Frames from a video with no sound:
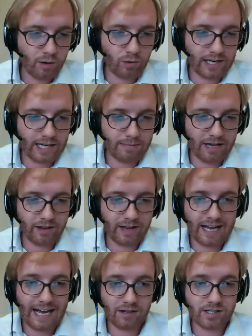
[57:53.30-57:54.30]
we'll email
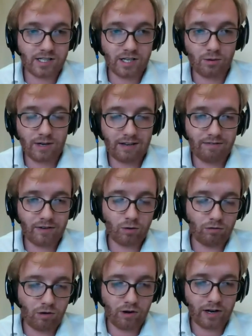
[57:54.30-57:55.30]
that out to you if
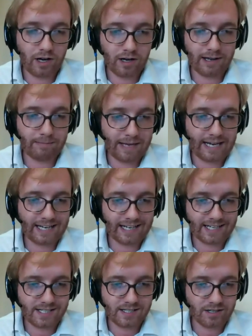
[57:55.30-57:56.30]
you're on our mailing
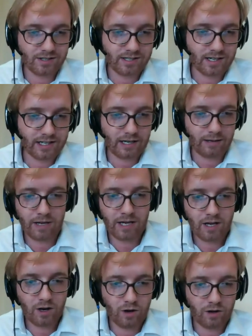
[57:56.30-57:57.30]
list. So sign up
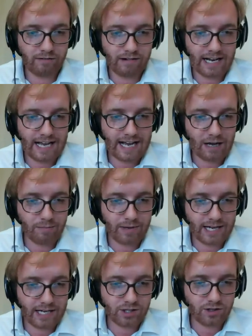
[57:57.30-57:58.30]
on the Rec Hangout
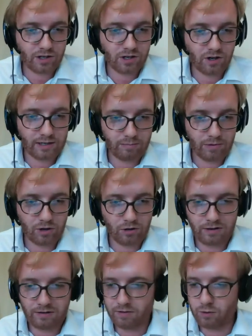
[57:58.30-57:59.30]
page on the colleague blog
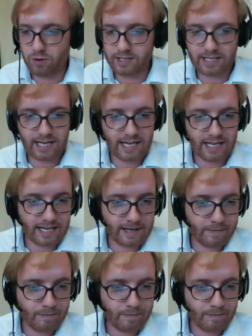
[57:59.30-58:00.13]
if you want to get that.